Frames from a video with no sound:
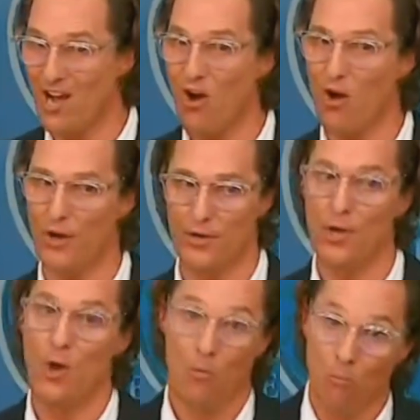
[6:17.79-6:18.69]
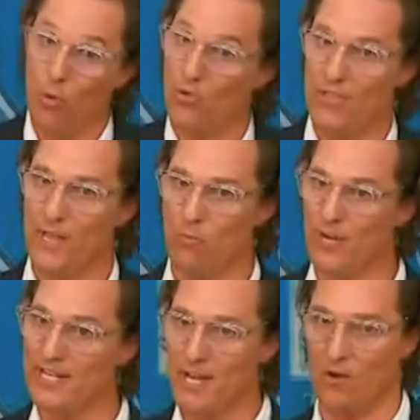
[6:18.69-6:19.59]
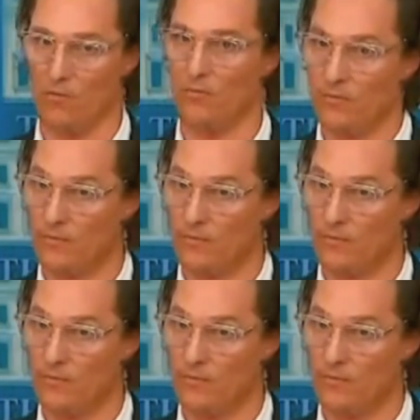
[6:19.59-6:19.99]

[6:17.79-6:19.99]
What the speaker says: on more than we don't.